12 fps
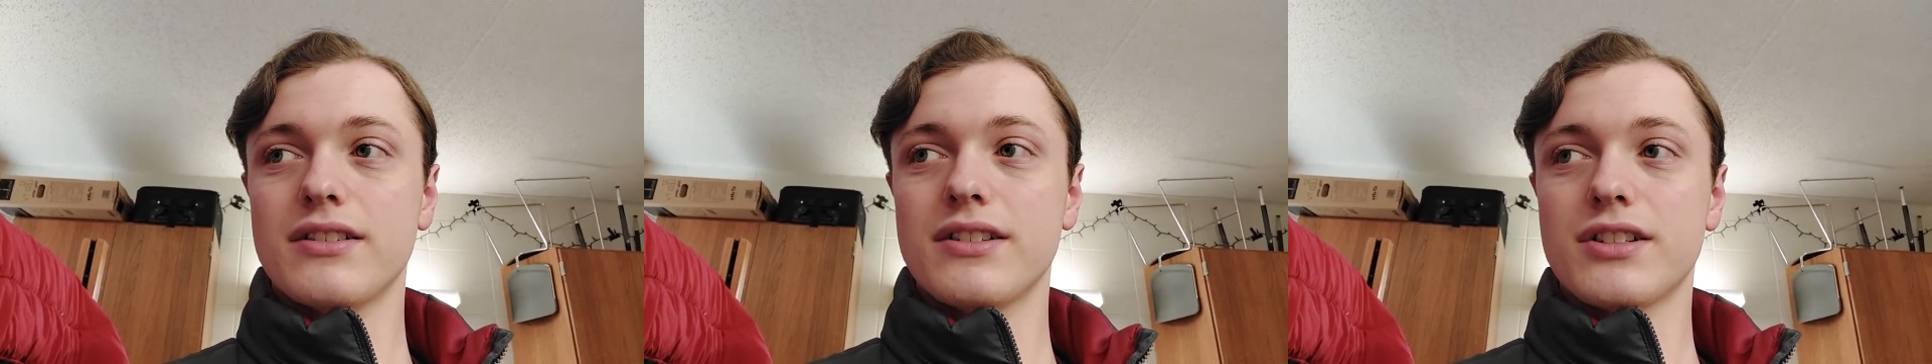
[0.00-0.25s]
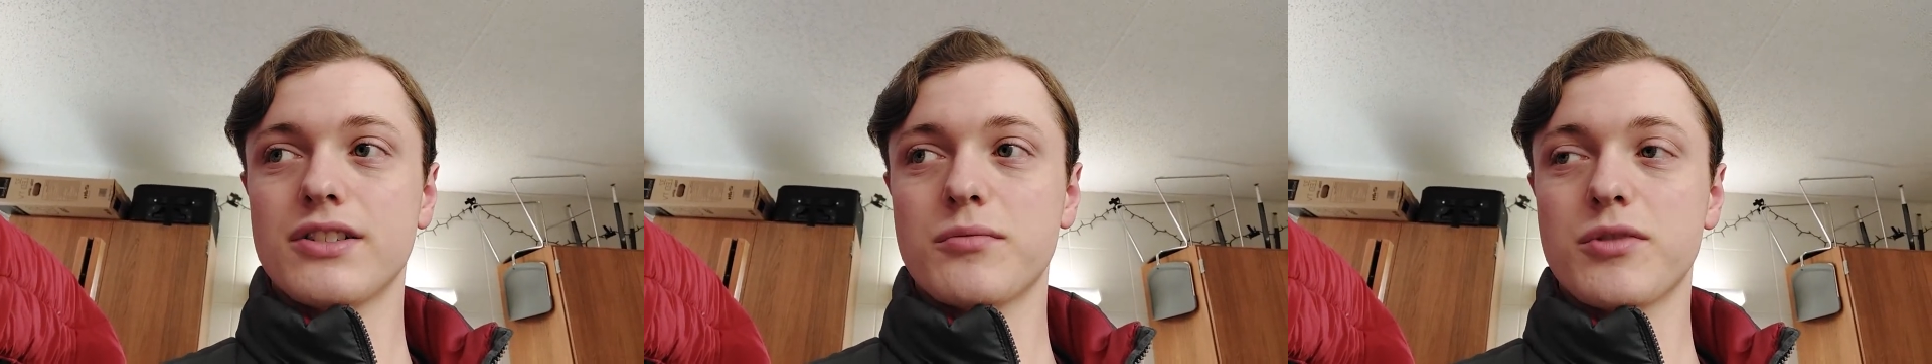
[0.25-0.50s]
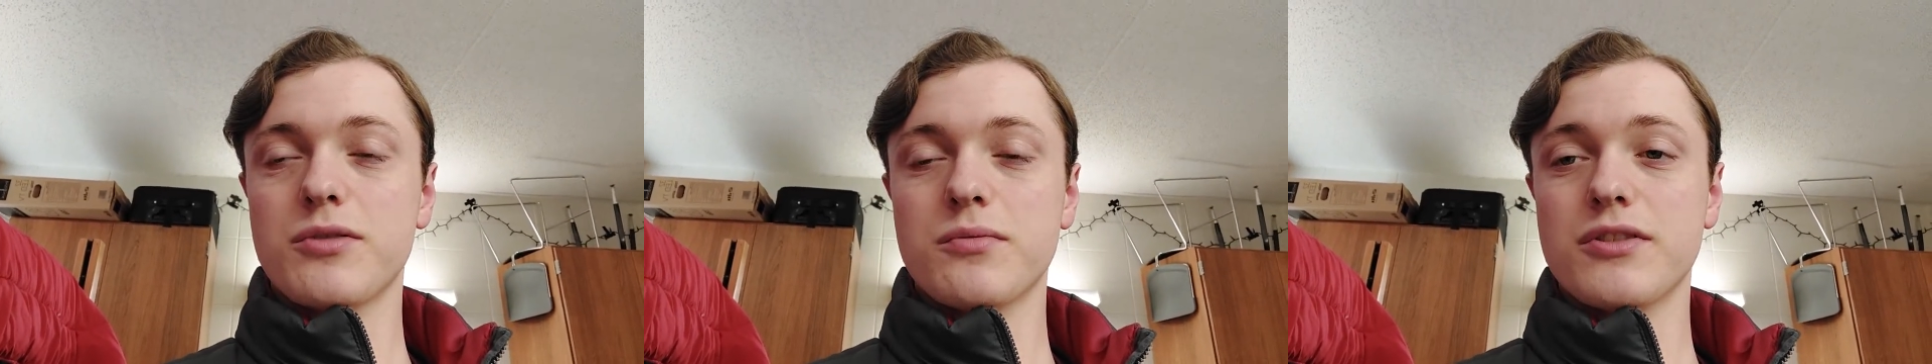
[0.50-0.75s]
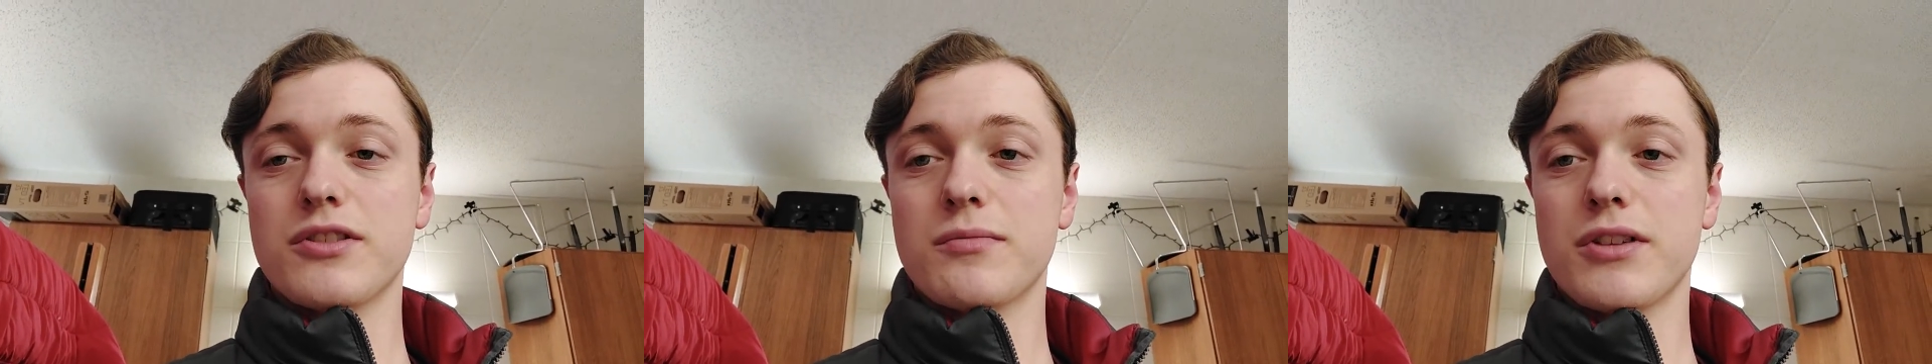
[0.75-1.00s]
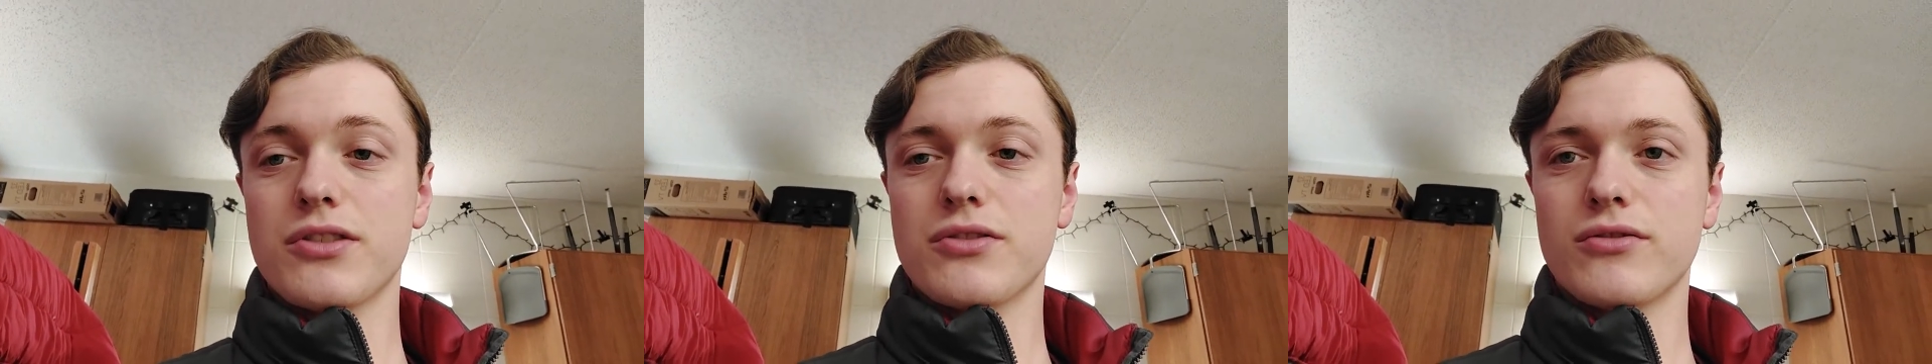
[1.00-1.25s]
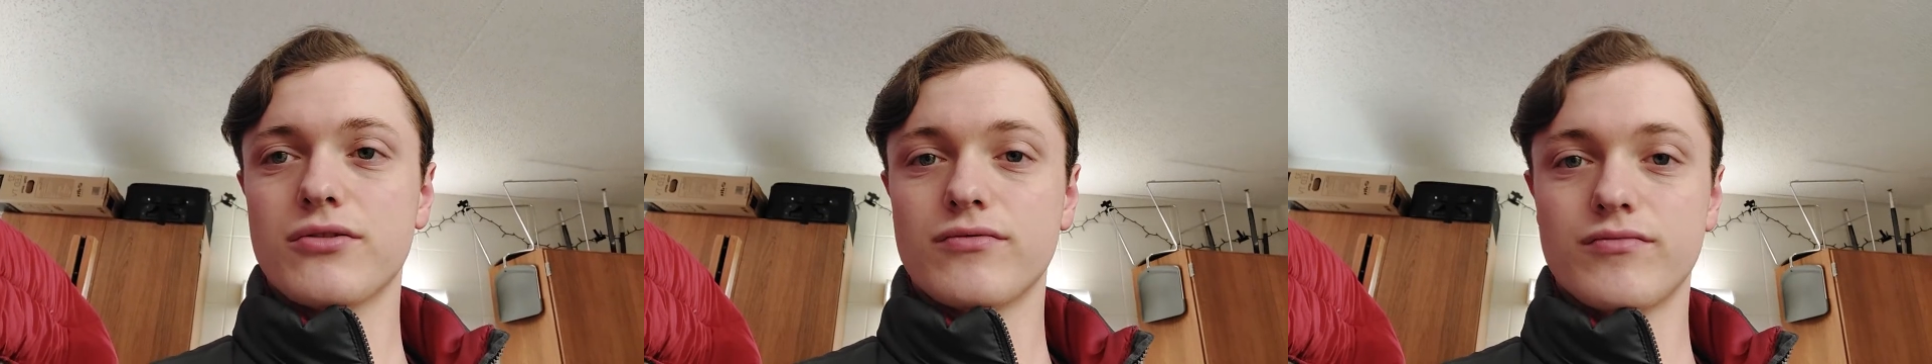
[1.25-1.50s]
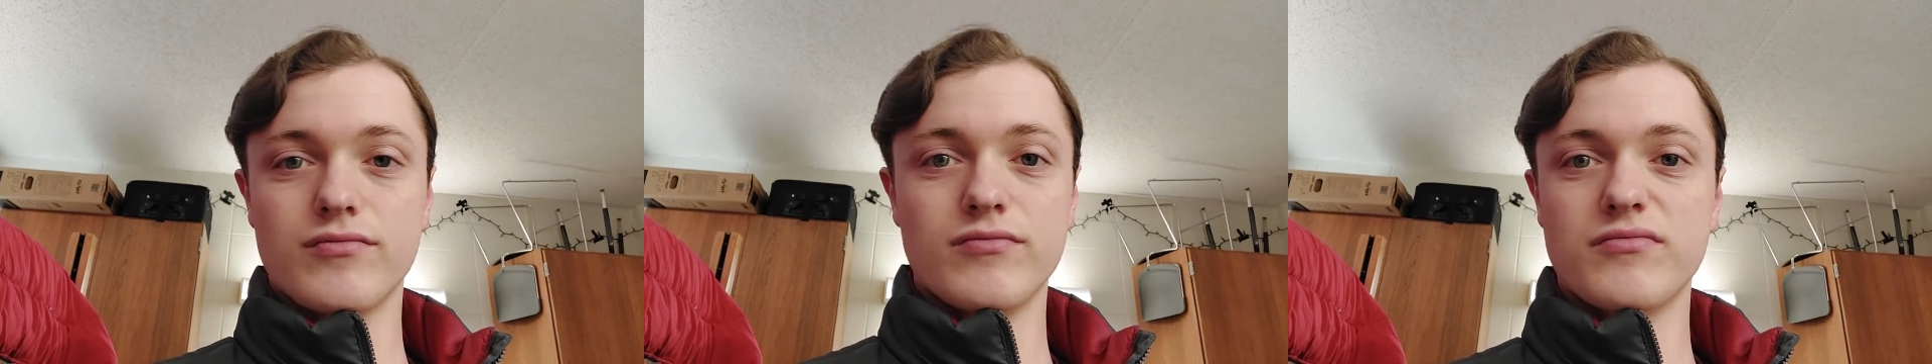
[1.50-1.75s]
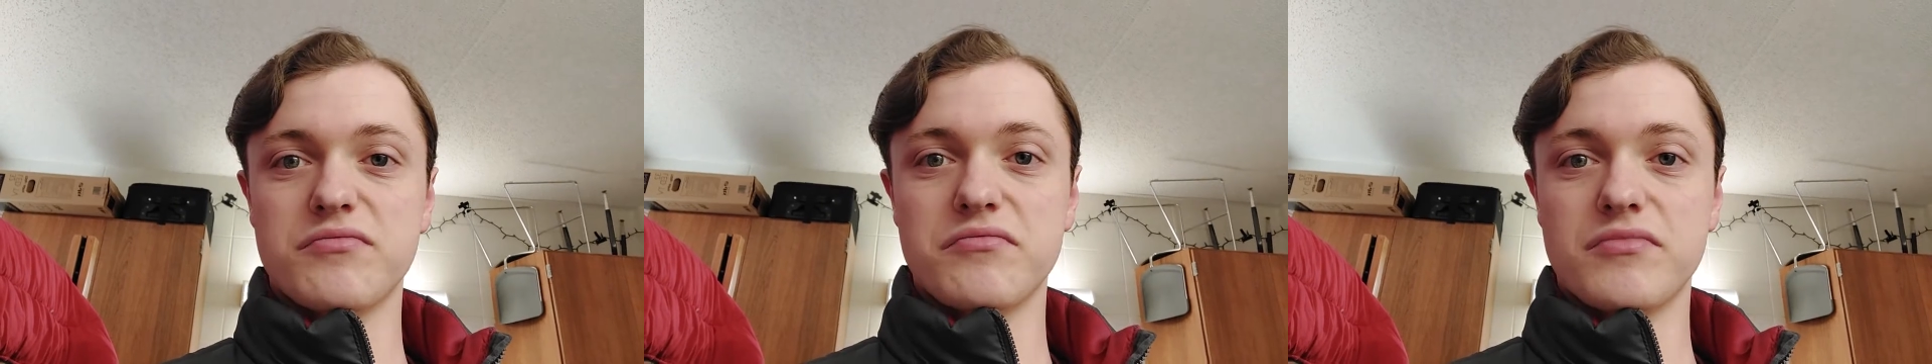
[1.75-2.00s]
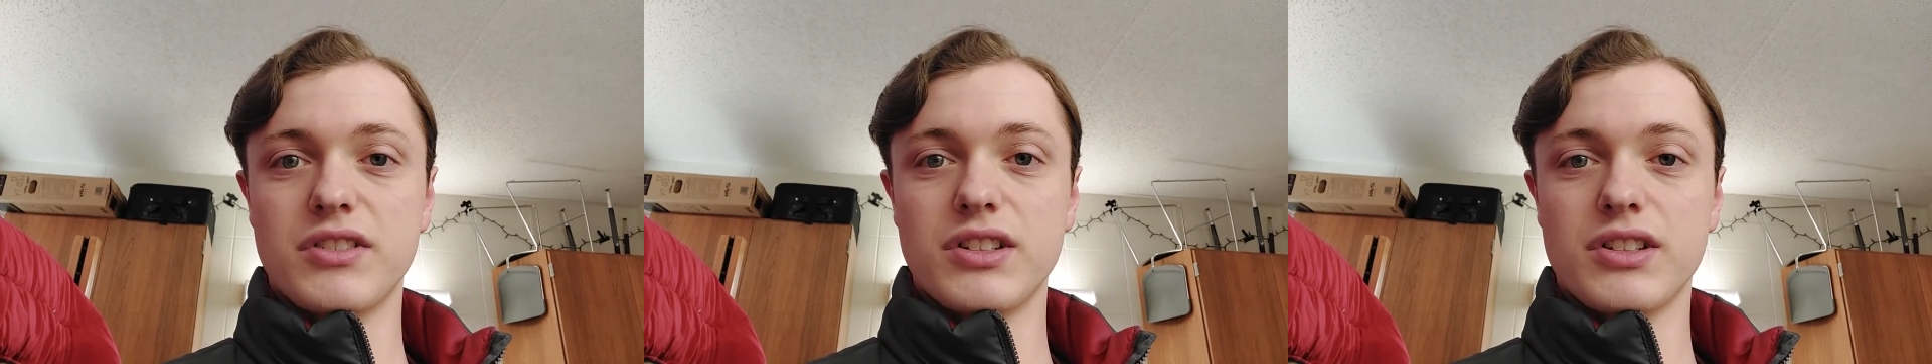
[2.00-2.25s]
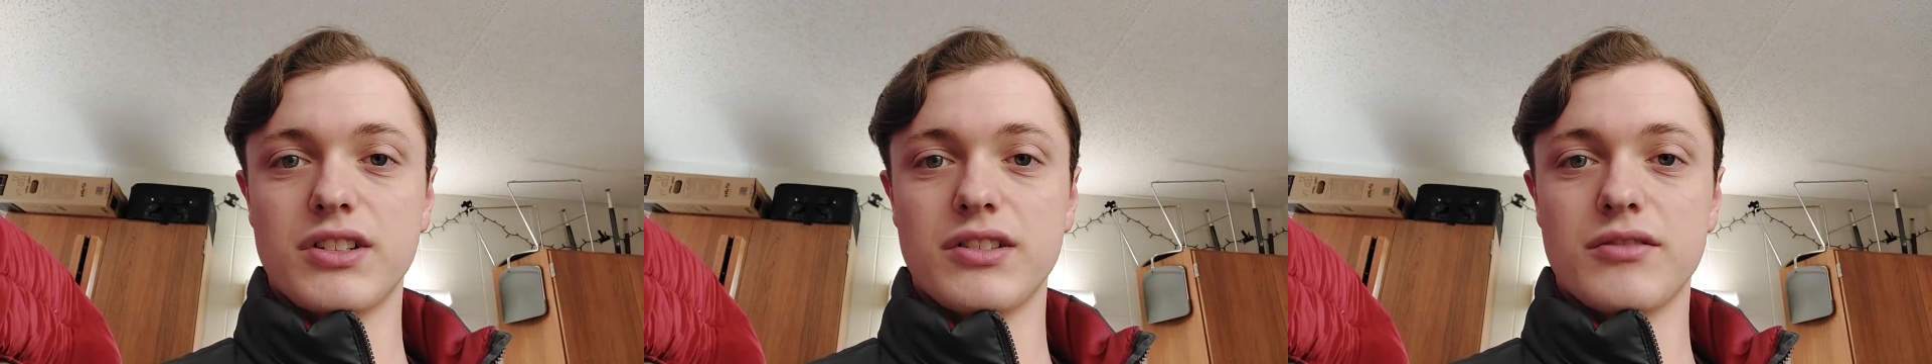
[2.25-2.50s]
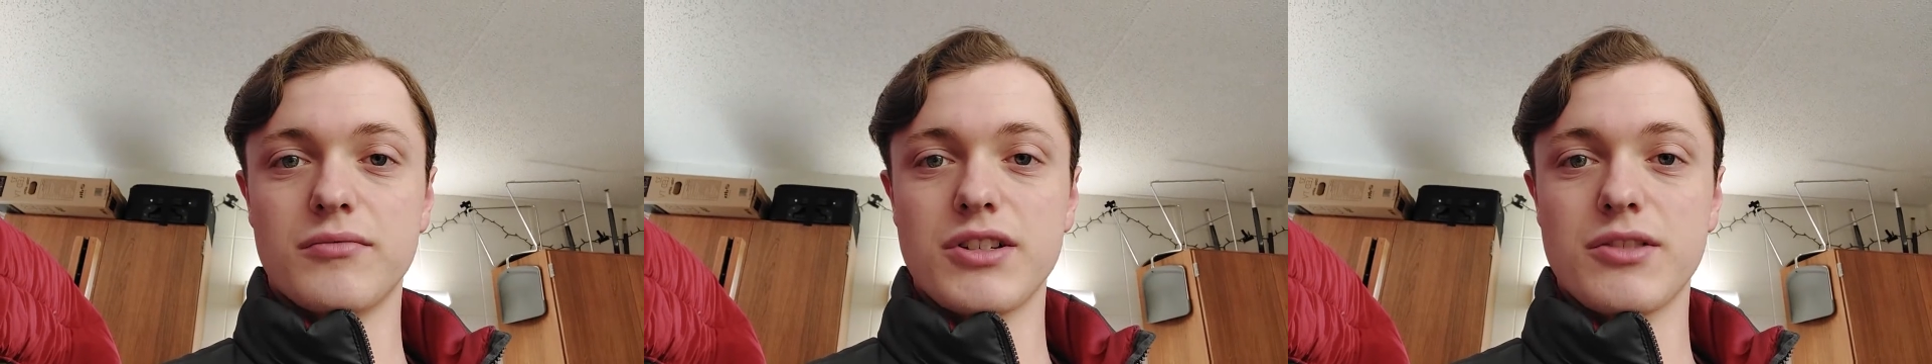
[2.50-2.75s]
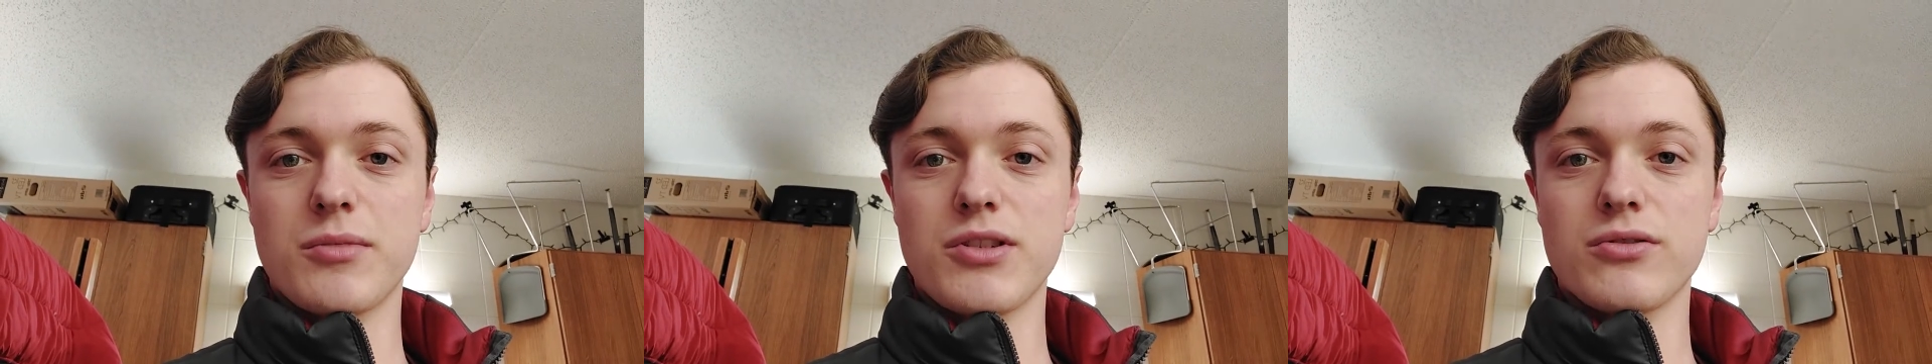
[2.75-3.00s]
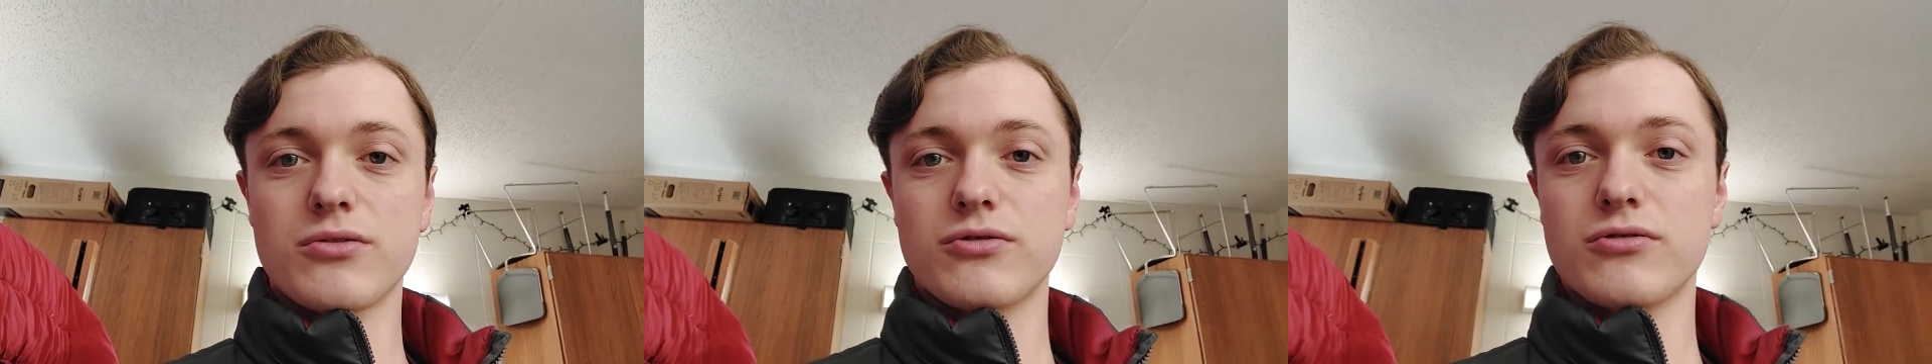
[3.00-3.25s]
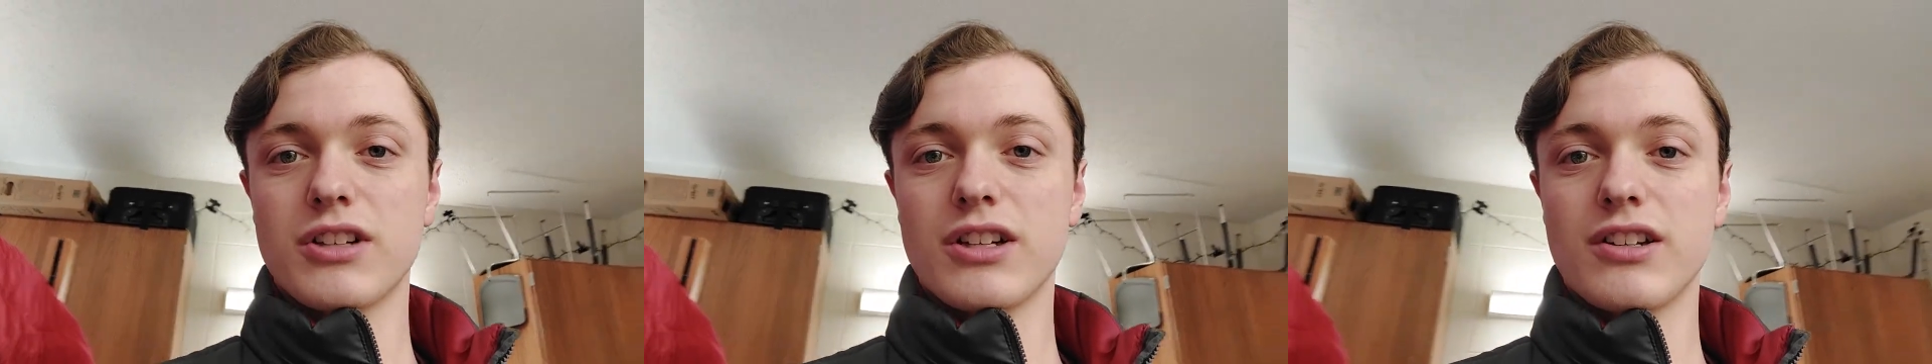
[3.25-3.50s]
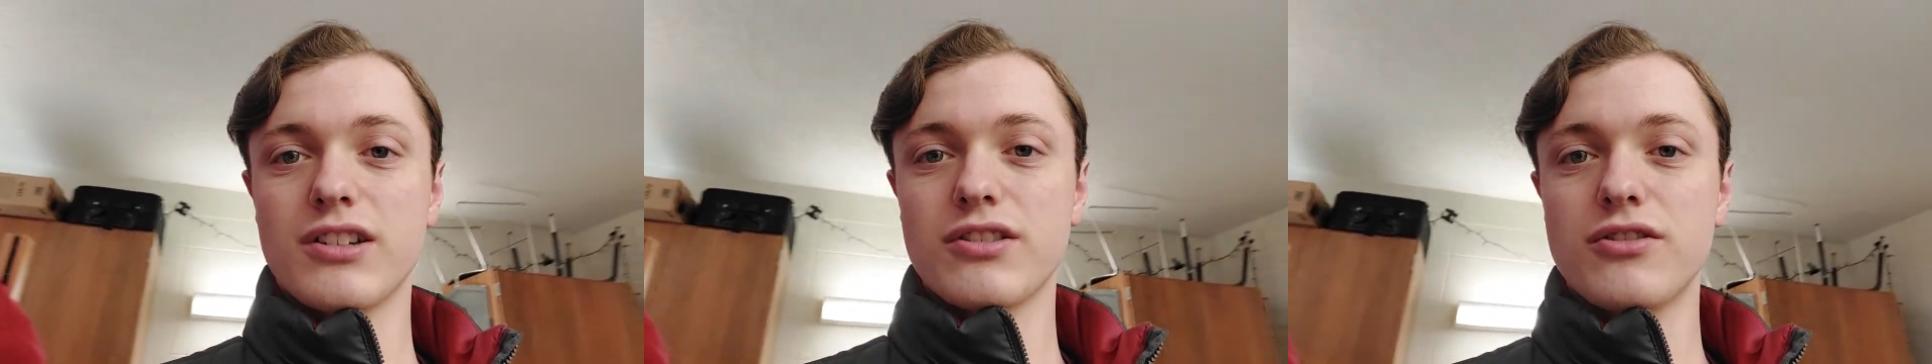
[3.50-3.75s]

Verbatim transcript: This is supposed to be a special, uh, my special uh,